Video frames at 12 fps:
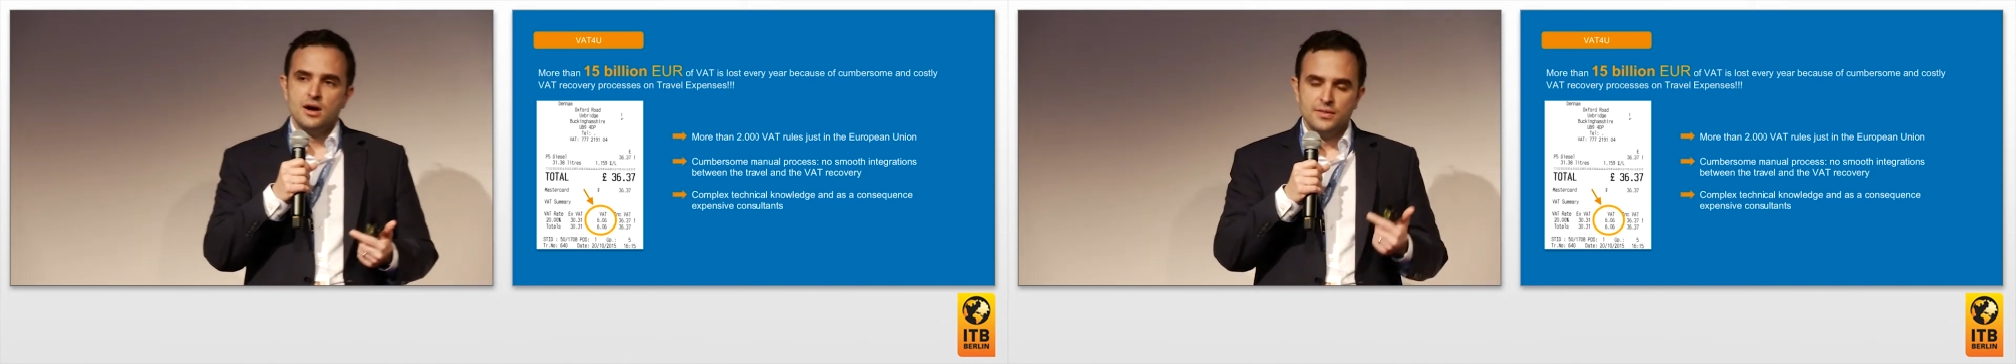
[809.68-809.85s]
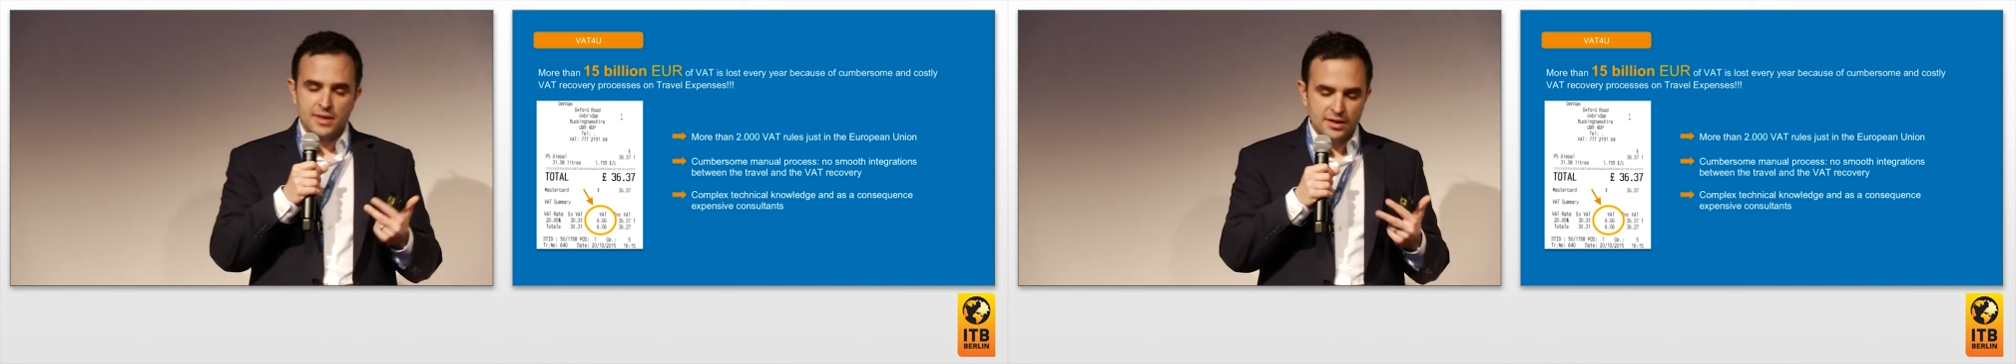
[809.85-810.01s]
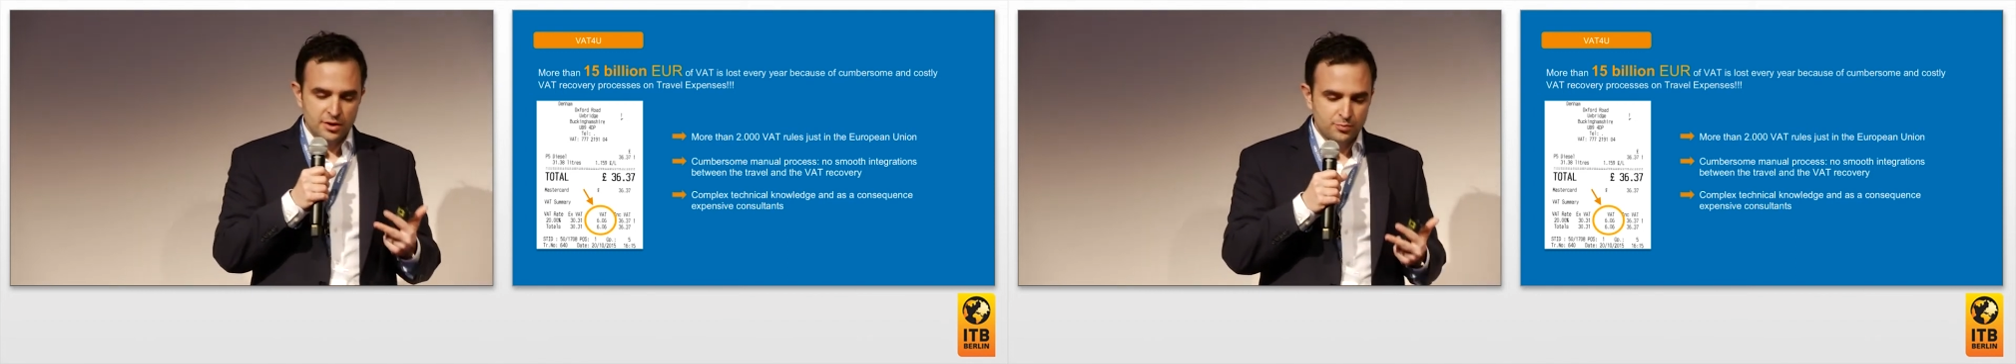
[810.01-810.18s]

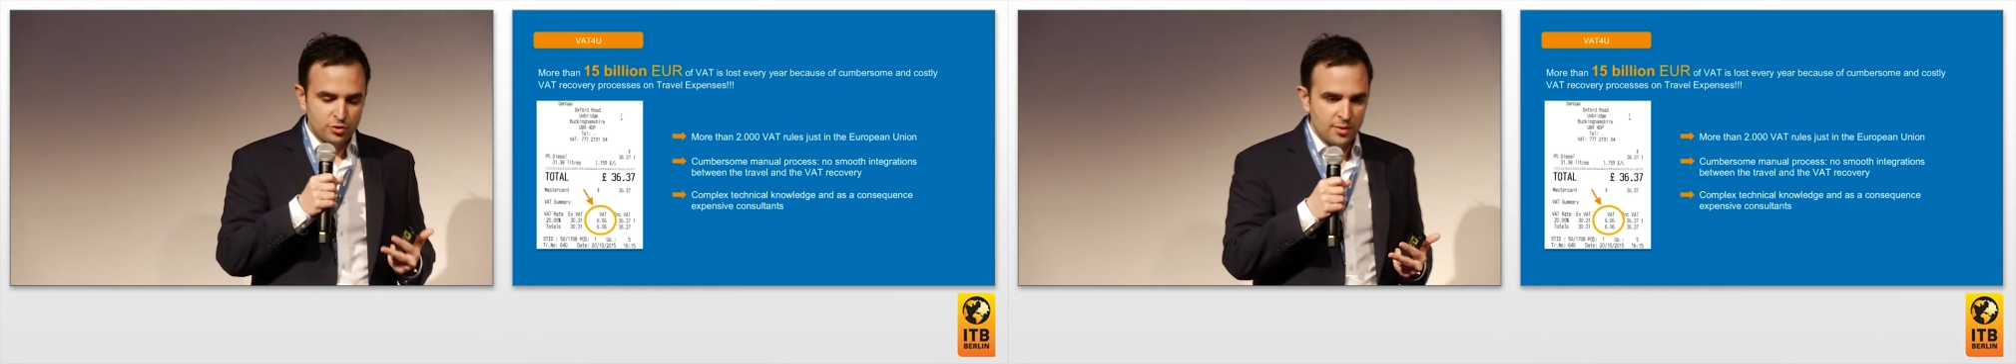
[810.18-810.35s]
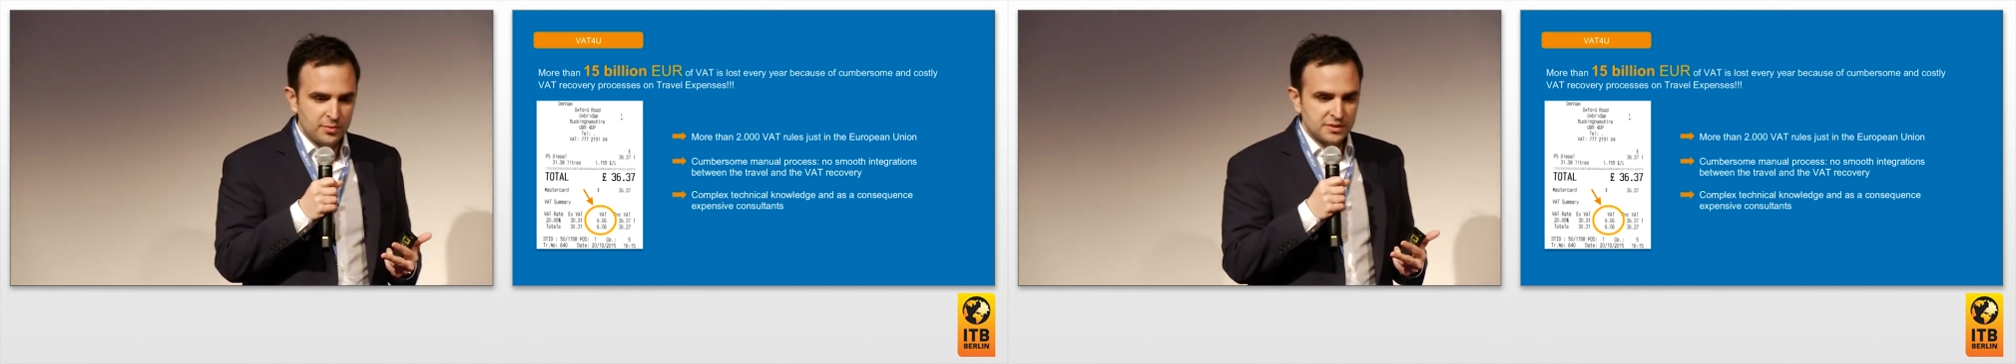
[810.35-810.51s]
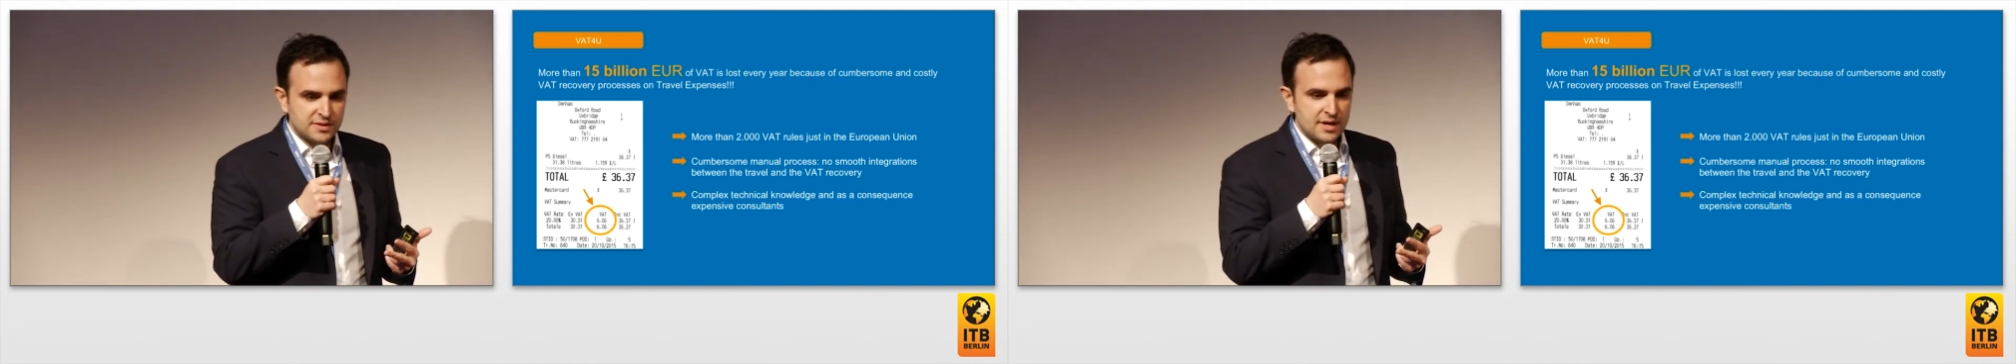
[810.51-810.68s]
Another
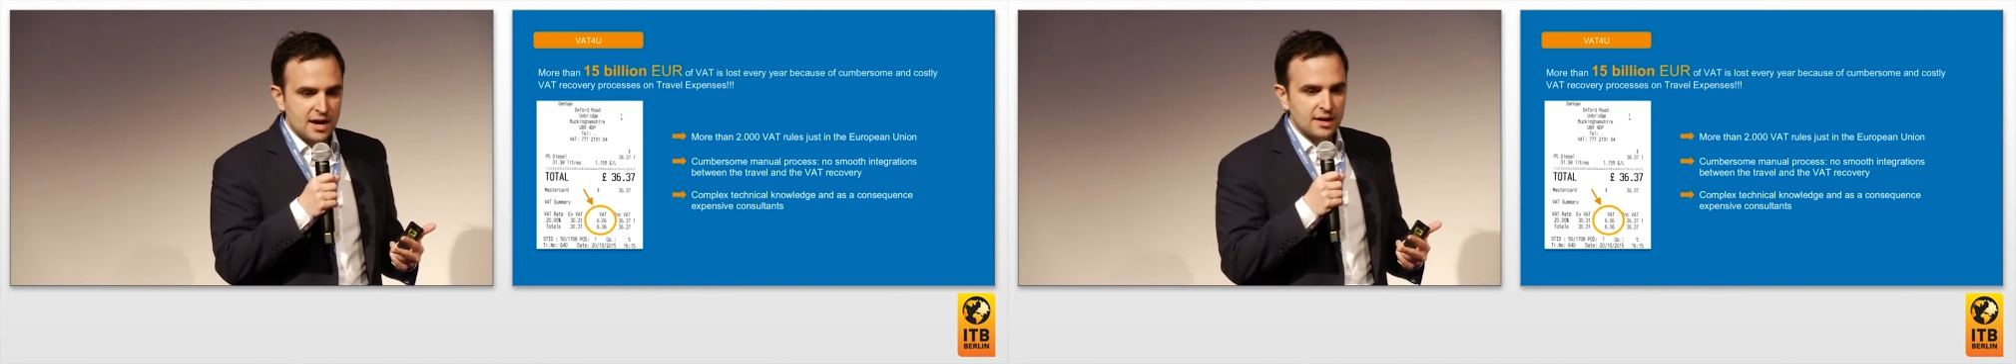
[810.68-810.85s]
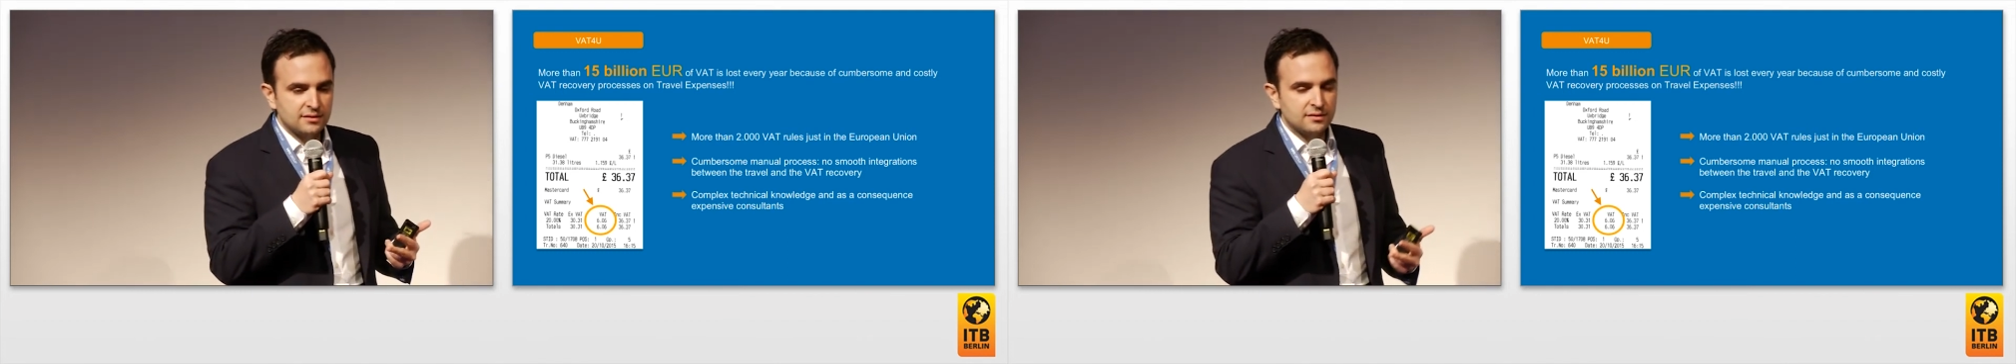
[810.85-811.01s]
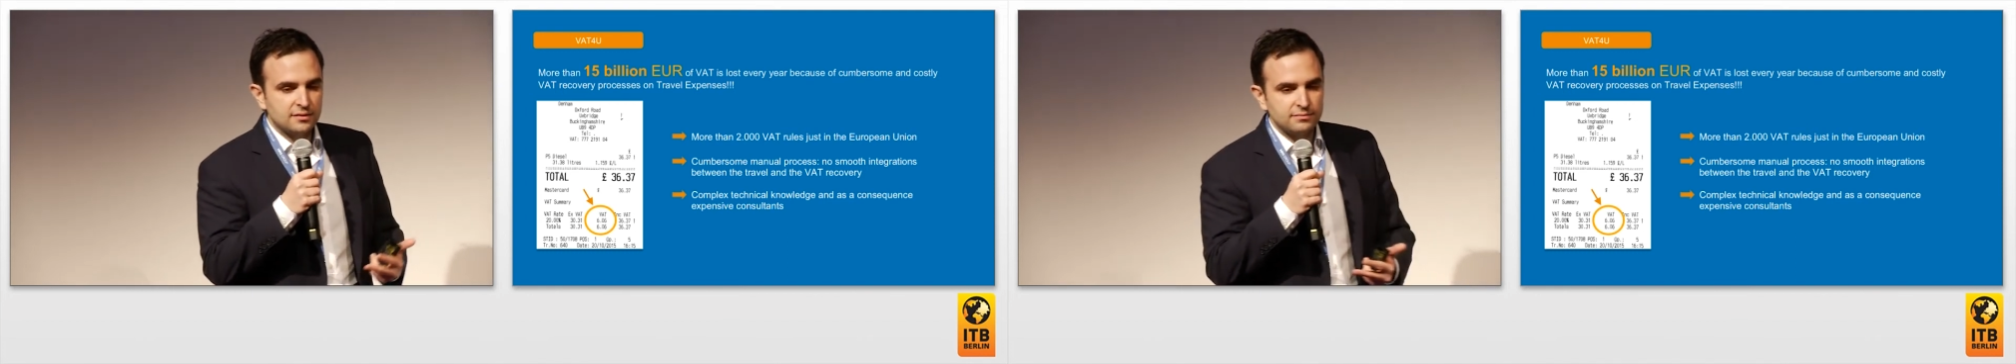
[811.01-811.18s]
problem is
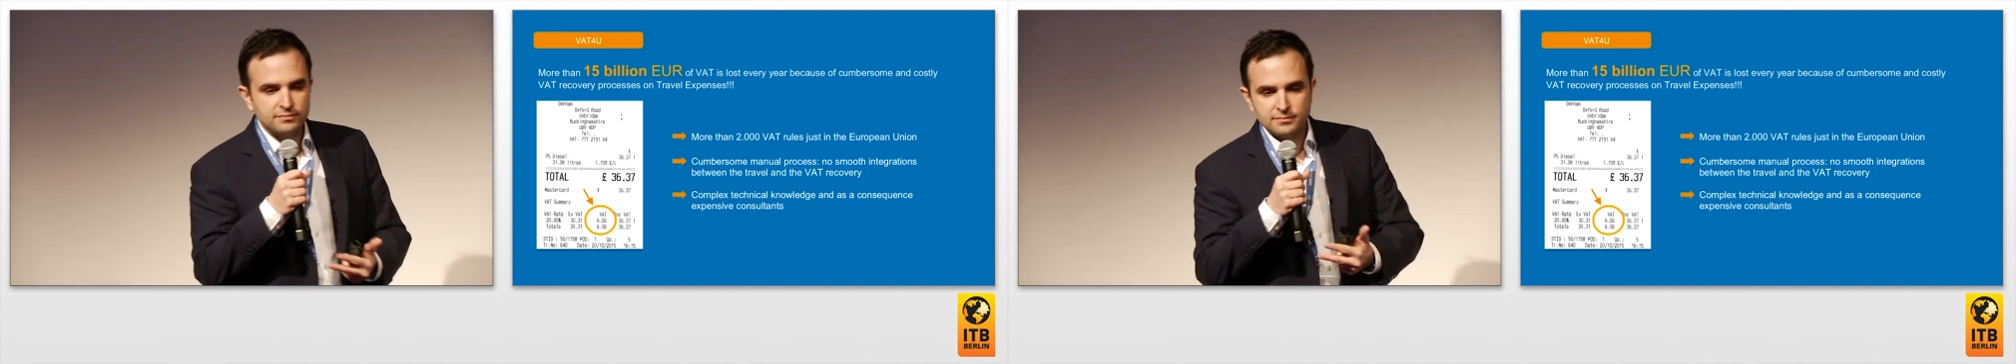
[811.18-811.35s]
that